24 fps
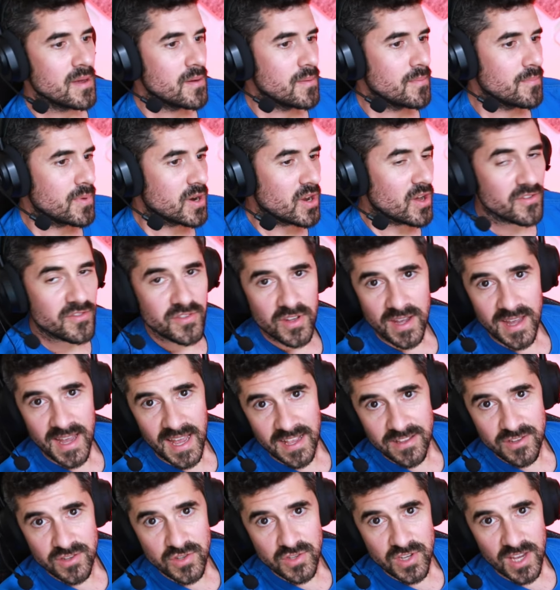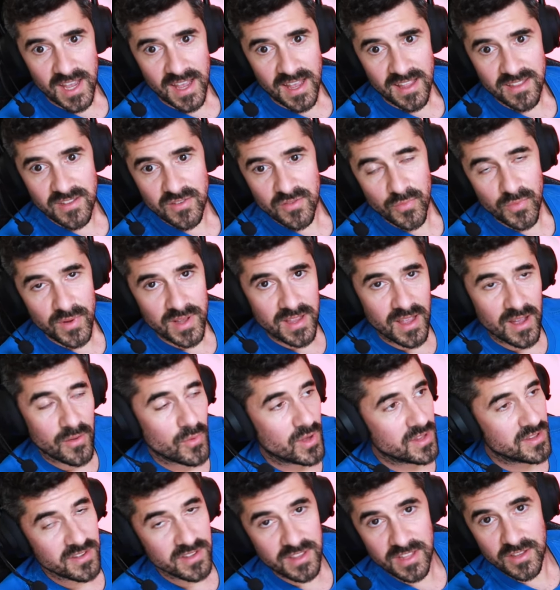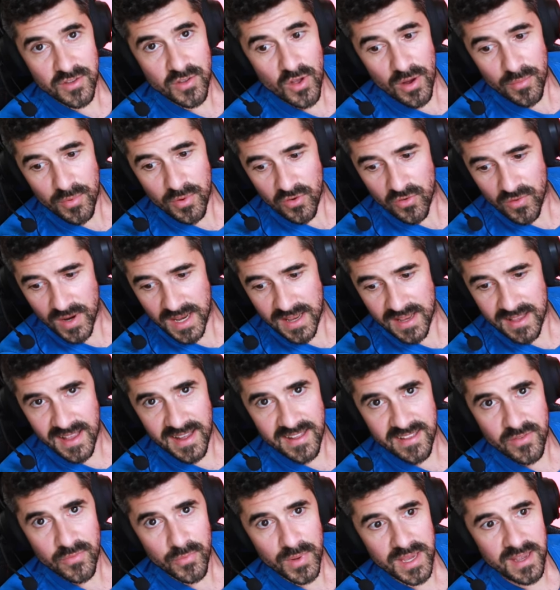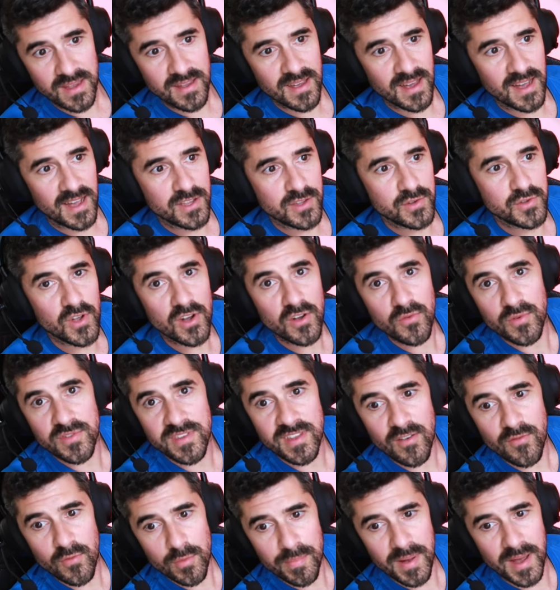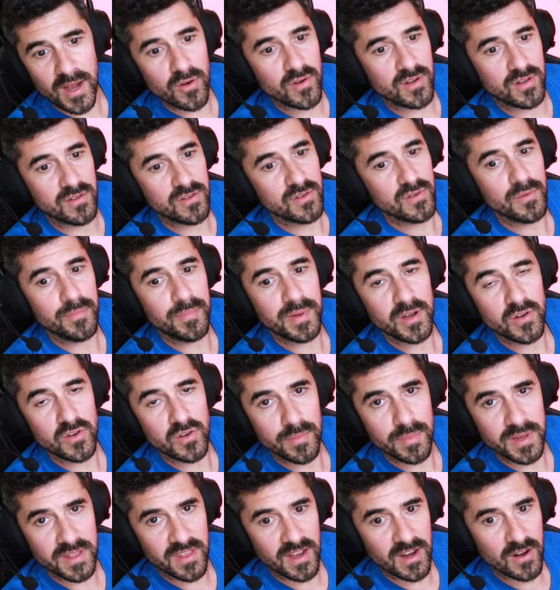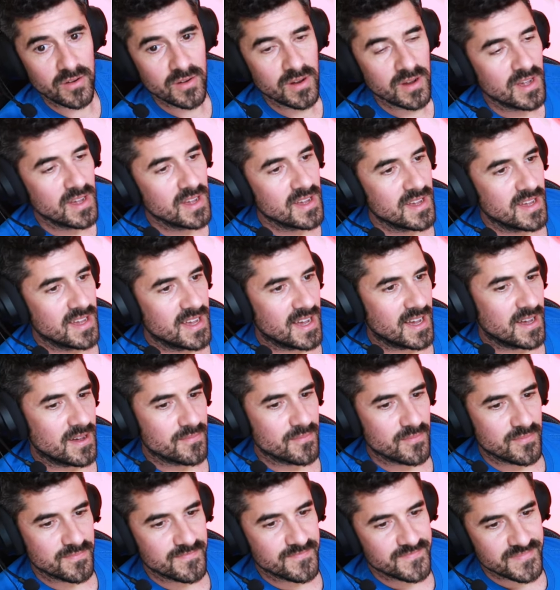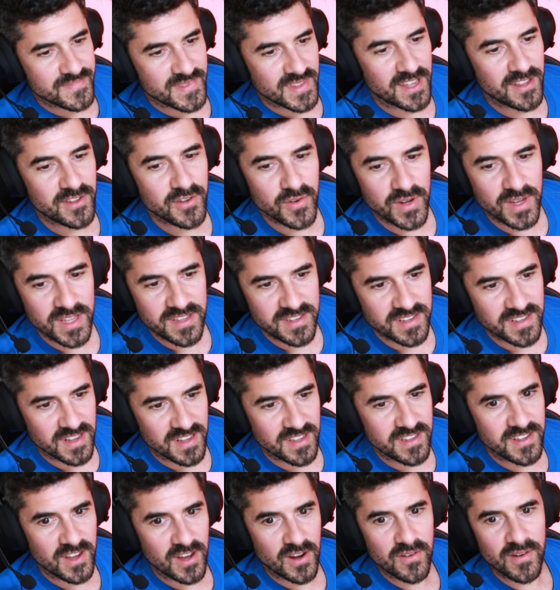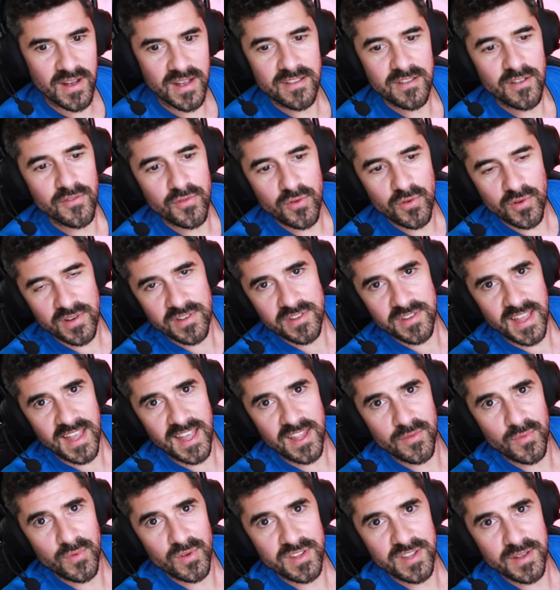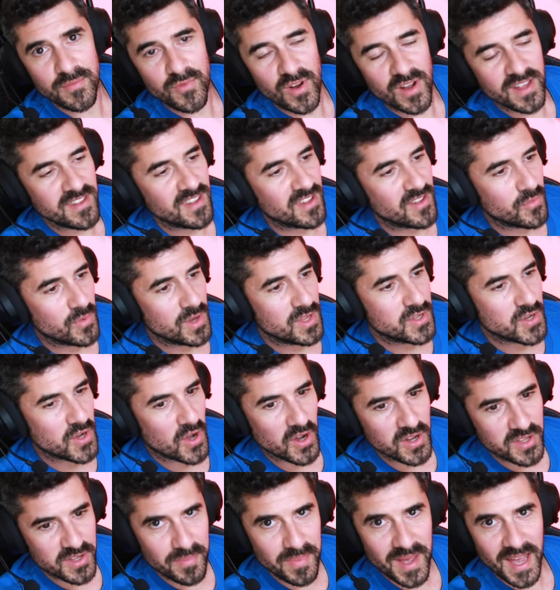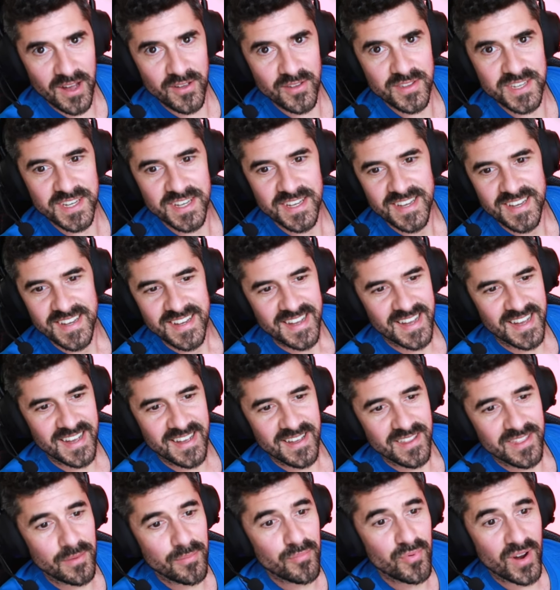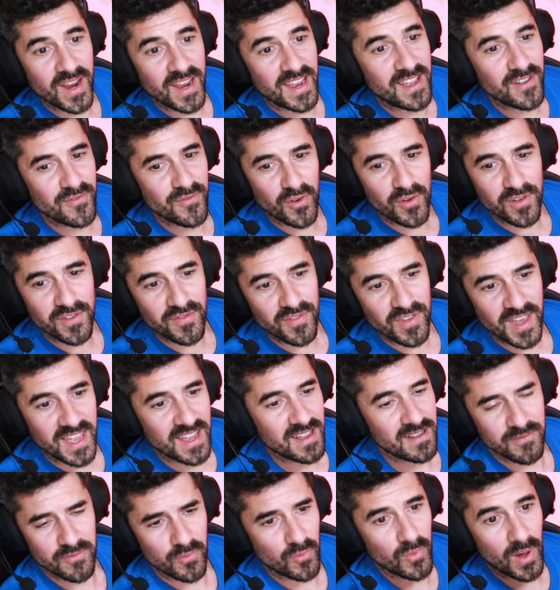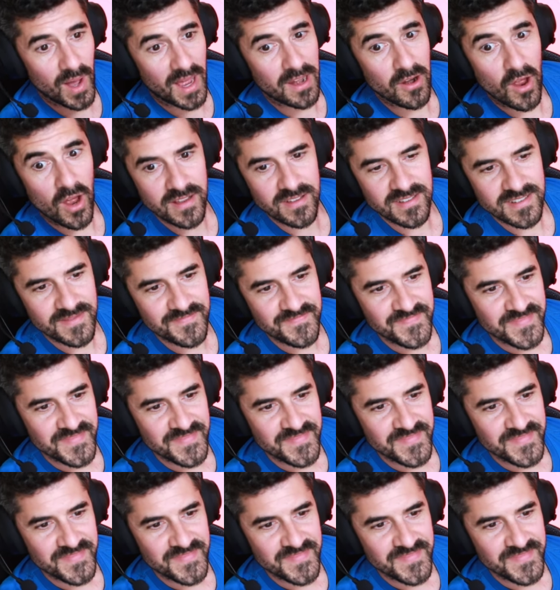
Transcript: But also I had the chance when I was in the Nürburgring last week uh, to talk with David Perel, who appeared to be there. Um, nice coincidence there. And of course, as we're sim racers, we talked about uh, the brake first thing. Why not?